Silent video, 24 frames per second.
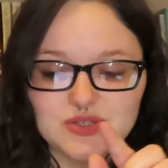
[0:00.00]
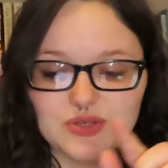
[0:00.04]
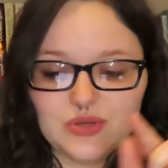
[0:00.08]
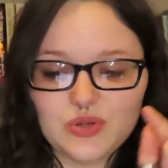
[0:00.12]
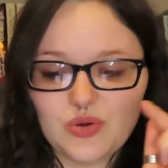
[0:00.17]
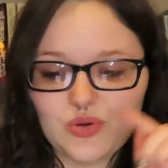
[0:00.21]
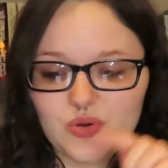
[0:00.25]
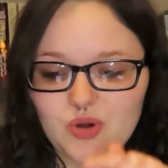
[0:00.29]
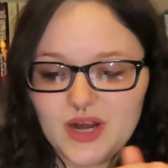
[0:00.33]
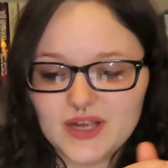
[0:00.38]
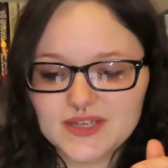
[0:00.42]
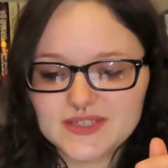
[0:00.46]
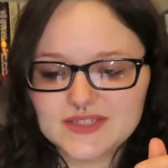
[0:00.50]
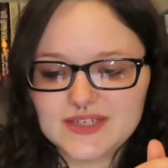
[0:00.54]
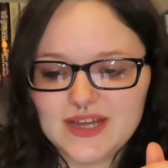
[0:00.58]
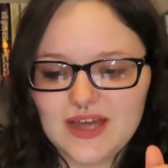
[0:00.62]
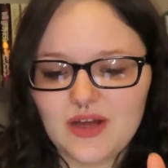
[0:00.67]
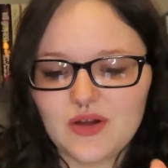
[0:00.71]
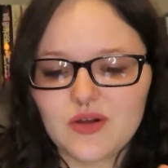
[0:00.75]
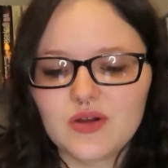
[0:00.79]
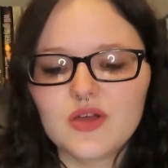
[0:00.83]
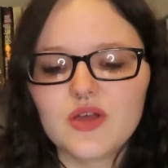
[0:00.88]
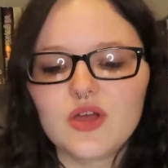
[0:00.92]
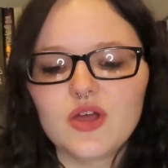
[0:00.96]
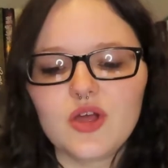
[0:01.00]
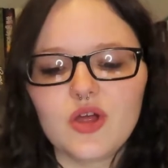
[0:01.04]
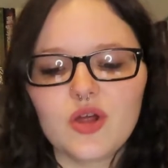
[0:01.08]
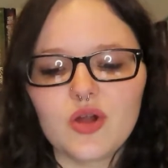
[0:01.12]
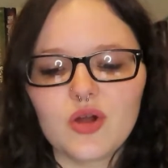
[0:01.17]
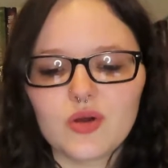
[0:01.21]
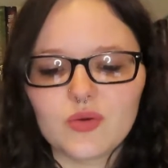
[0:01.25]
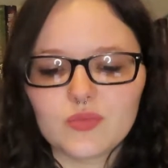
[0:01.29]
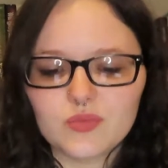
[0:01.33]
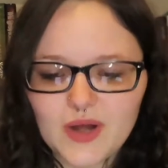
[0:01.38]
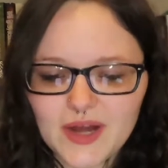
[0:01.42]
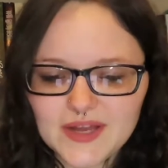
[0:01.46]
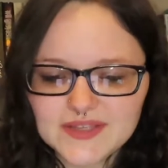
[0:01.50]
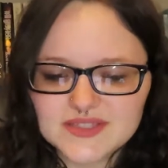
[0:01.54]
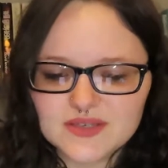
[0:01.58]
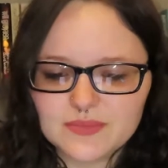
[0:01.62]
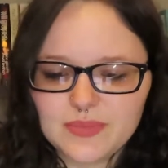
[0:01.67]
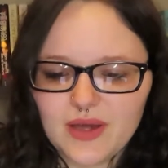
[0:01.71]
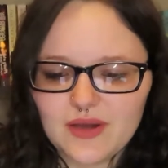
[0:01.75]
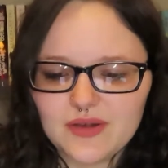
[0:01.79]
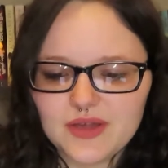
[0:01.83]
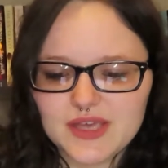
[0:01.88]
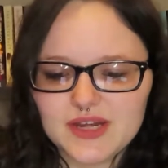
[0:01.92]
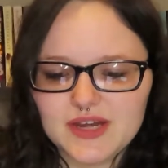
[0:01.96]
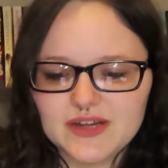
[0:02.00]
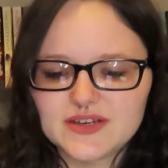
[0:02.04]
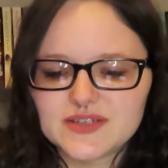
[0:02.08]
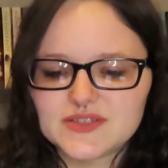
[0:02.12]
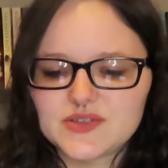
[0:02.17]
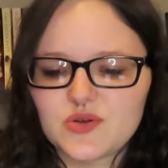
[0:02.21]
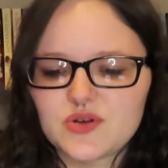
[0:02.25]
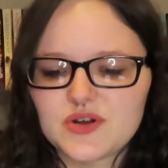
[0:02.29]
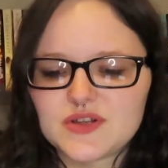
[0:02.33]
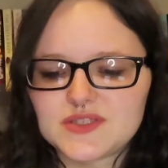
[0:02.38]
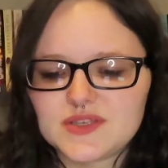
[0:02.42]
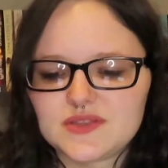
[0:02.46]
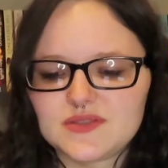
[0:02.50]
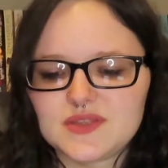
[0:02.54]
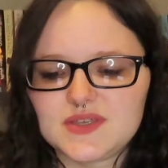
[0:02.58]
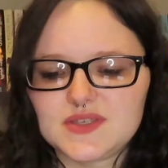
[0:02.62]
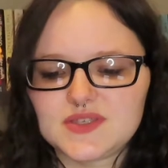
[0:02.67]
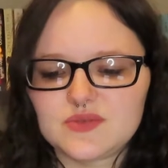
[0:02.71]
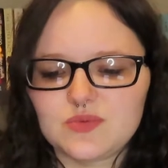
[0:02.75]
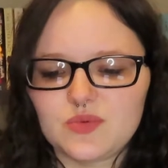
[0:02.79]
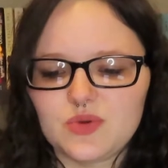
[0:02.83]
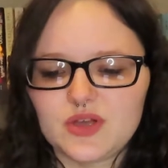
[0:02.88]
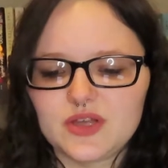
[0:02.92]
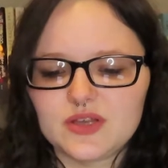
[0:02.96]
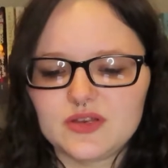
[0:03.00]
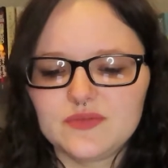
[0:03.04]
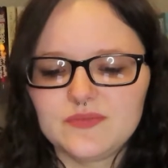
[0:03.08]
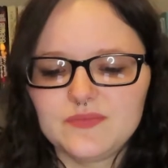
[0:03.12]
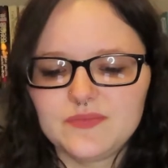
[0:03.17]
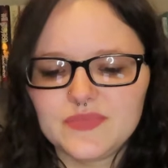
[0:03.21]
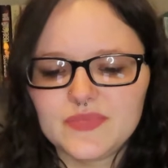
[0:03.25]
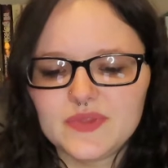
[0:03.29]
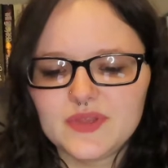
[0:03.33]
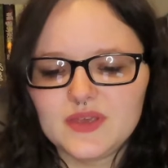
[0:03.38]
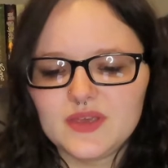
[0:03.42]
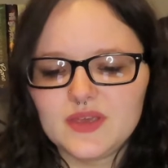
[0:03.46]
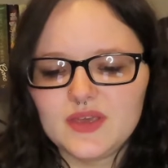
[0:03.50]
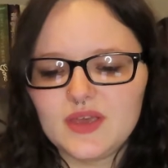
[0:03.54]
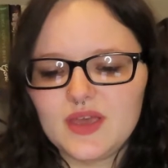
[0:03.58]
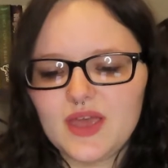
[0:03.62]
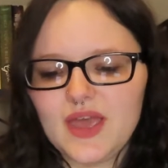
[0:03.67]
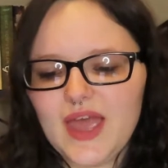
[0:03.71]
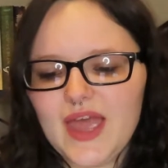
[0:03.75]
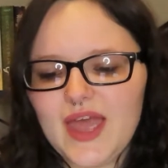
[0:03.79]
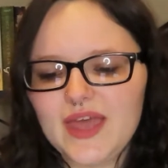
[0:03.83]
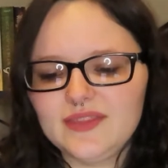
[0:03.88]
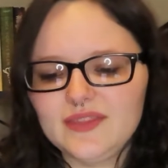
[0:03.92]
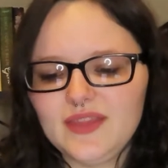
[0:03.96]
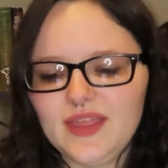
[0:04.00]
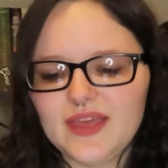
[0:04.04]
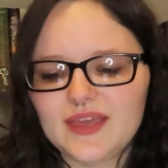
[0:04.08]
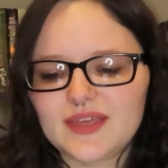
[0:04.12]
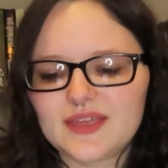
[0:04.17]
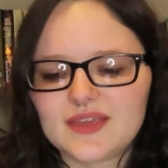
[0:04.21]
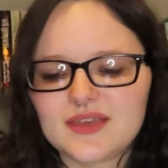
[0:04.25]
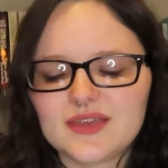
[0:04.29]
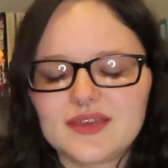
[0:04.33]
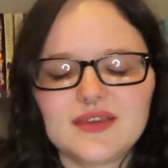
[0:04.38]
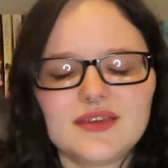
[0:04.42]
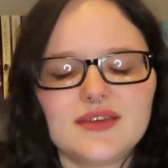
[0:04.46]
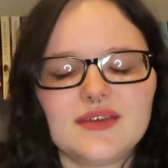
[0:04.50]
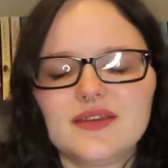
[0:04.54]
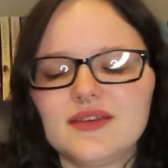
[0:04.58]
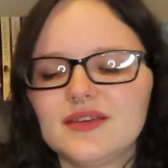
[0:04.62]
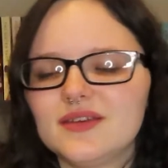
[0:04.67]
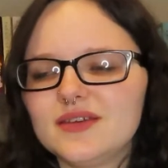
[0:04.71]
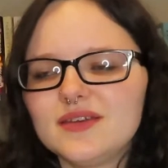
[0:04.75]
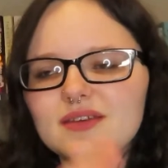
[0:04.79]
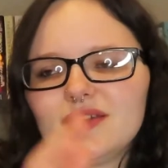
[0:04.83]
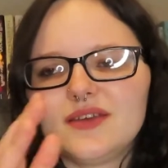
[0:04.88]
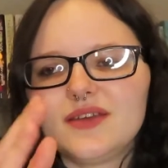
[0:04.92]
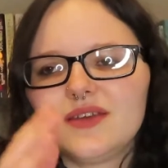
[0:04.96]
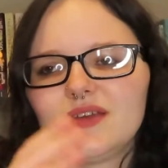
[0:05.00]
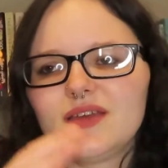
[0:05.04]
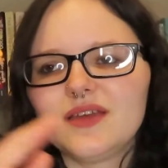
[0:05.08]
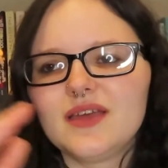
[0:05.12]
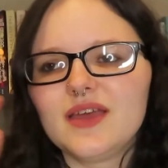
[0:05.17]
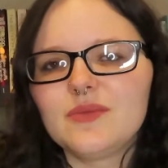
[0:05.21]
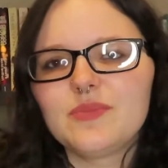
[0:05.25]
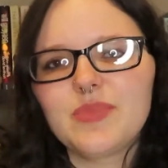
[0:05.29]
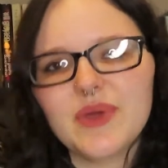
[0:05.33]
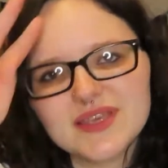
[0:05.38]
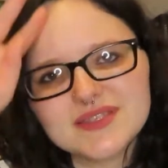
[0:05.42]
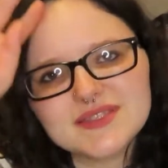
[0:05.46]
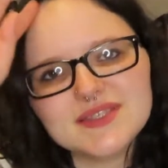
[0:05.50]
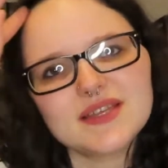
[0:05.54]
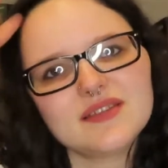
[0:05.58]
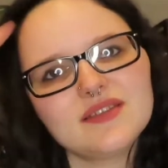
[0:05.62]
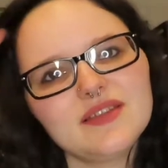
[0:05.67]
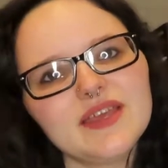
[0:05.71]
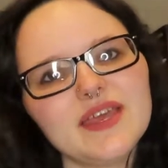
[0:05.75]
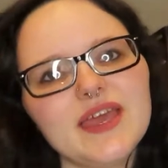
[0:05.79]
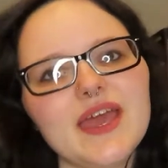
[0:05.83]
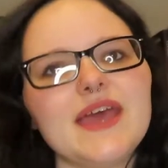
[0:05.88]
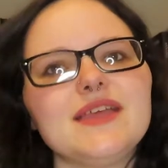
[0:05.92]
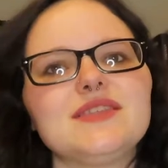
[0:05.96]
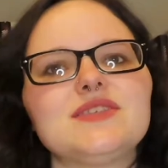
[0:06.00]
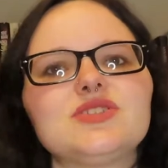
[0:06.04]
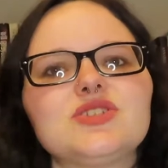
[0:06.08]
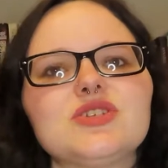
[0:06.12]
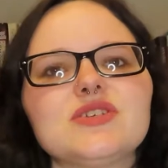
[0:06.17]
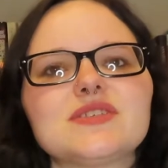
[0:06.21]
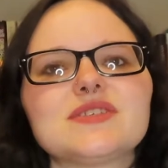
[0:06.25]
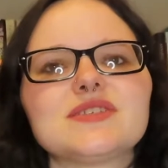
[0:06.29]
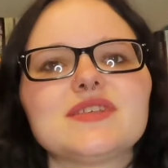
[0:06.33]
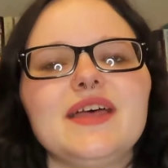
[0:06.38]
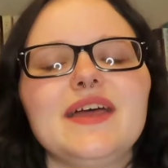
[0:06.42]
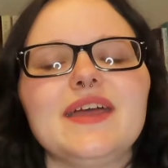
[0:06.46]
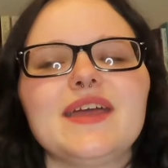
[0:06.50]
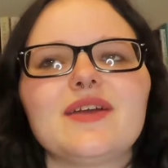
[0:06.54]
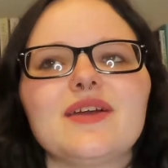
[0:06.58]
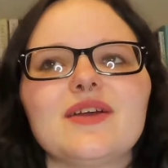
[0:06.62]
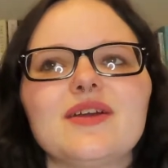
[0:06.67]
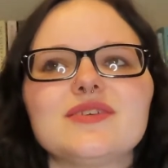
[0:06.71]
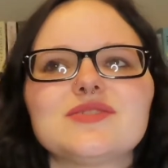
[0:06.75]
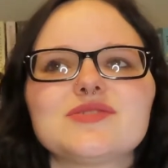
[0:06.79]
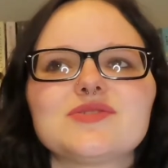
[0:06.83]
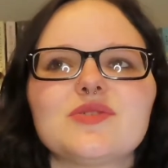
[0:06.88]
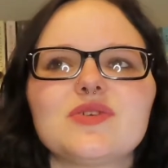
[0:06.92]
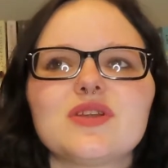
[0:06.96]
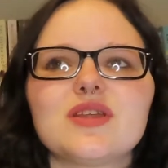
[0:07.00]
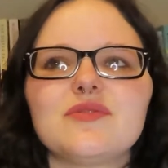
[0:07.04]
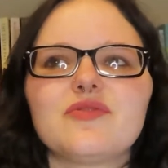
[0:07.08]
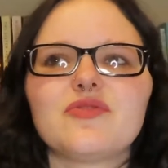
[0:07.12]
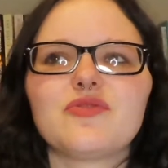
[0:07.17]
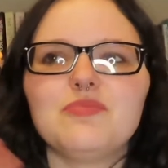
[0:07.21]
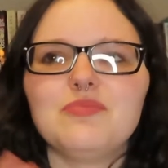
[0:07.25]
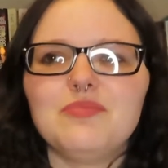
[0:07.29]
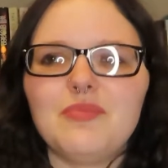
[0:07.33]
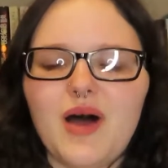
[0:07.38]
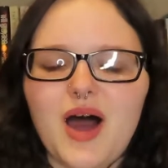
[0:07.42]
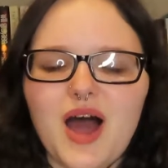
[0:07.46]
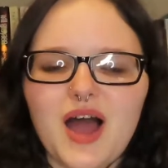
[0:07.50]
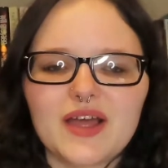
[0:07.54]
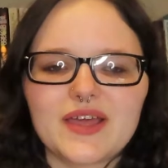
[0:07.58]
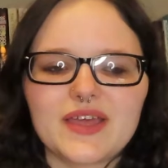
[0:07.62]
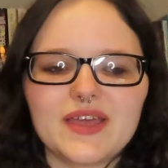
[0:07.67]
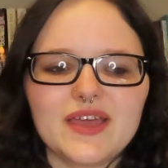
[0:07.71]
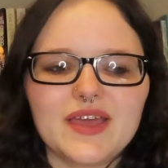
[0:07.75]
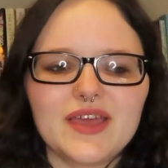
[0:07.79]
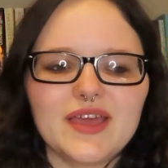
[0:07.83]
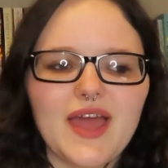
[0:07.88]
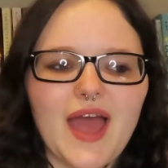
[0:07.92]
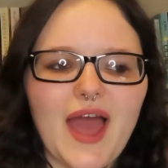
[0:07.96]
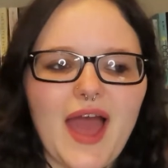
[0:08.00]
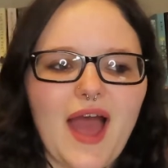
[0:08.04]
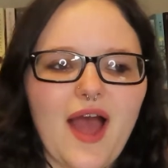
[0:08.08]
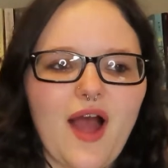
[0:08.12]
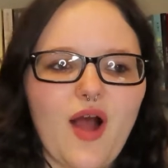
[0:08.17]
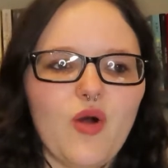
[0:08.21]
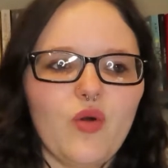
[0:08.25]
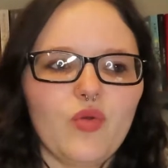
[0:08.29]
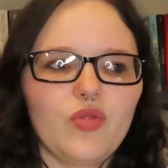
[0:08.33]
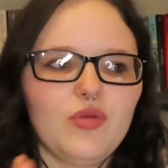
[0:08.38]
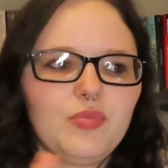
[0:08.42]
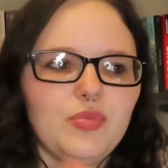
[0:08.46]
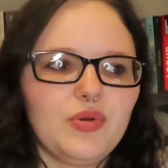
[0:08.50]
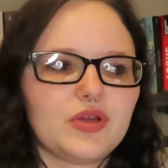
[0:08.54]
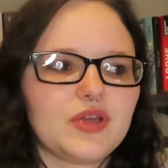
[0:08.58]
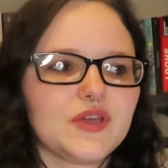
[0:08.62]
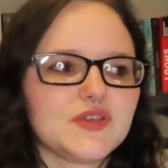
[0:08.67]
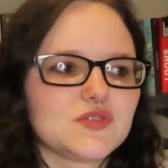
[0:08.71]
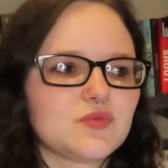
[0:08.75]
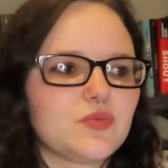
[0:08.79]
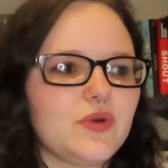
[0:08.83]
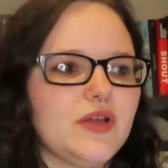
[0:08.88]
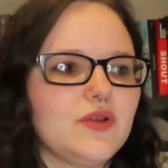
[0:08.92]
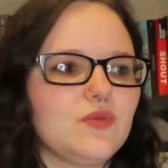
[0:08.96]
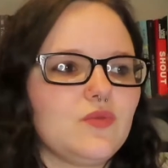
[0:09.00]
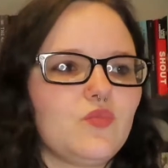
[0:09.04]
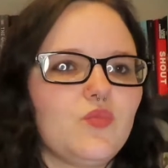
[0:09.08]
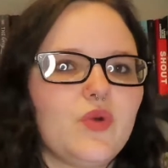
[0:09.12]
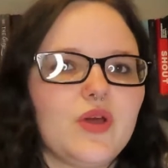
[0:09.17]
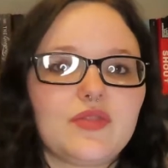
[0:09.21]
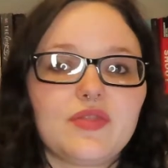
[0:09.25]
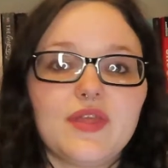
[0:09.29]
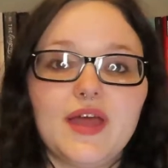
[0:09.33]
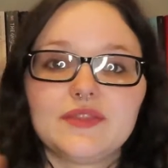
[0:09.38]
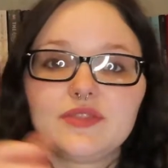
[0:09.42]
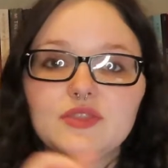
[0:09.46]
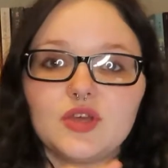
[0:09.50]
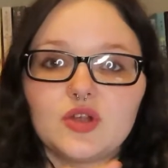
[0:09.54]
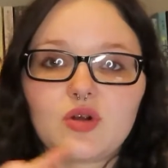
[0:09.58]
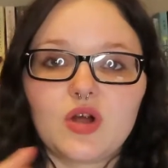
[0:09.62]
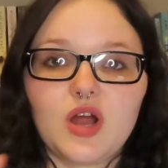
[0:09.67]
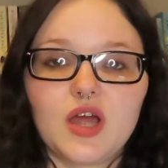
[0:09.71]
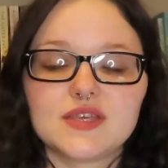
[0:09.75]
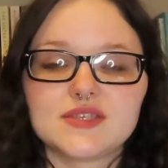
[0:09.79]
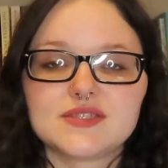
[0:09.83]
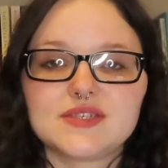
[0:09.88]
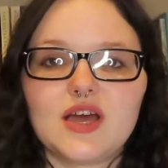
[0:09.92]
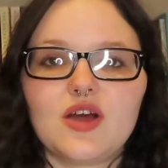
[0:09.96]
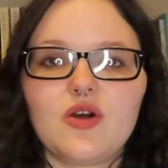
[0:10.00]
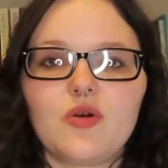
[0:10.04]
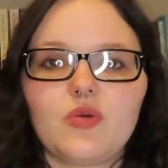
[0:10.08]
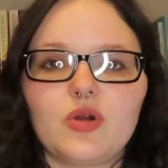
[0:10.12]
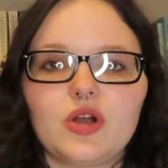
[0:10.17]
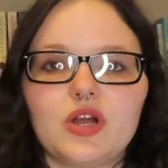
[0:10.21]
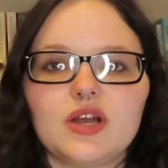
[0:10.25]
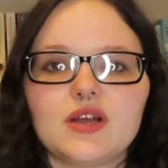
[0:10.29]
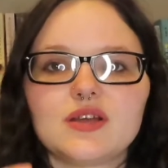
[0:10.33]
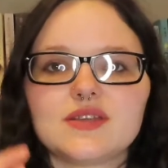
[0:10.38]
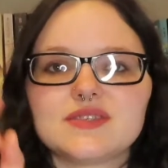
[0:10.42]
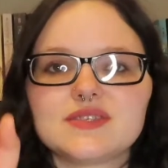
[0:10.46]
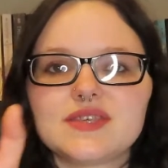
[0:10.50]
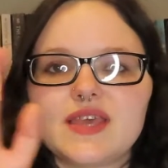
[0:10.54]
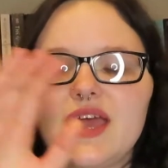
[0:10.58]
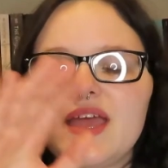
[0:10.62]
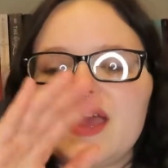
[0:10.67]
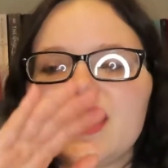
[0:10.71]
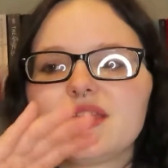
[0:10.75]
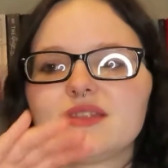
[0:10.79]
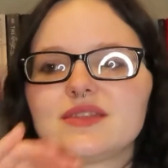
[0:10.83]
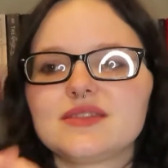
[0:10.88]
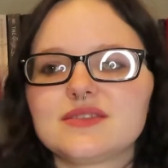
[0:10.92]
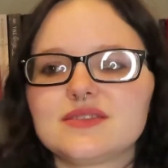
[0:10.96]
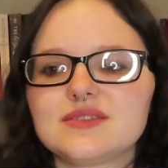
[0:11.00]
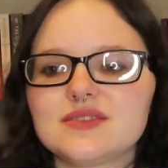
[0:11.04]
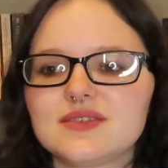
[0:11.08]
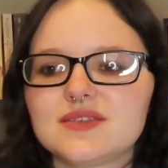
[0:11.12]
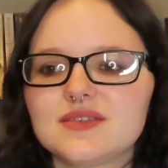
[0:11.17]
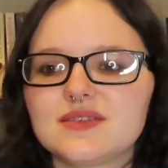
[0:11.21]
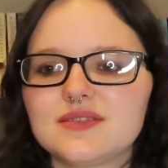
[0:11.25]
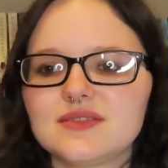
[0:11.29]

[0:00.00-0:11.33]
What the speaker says: crossed out, writes about eating disorders in this one, and like basically it's just like sort of mocking how the book is written with like the crossed out words and,